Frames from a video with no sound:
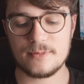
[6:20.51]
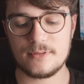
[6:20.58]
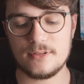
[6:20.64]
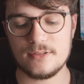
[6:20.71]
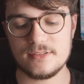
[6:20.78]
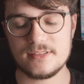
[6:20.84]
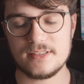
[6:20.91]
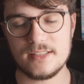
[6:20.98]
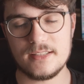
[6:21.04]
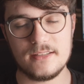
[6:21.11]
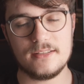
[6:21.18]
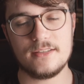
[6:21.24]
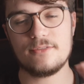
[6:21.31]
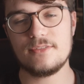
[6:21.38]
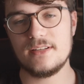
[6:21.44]
because
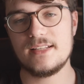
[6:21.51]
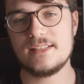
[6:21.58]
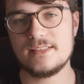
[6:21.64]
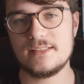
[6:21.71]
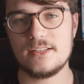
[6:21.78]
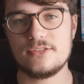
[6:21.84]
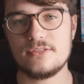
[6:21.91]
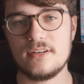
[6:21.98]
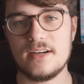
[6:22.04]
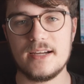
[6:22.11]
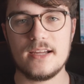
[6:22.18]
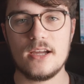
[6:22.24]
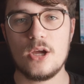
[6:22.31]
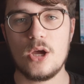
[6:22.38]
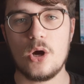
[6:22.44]
the different lenses I try,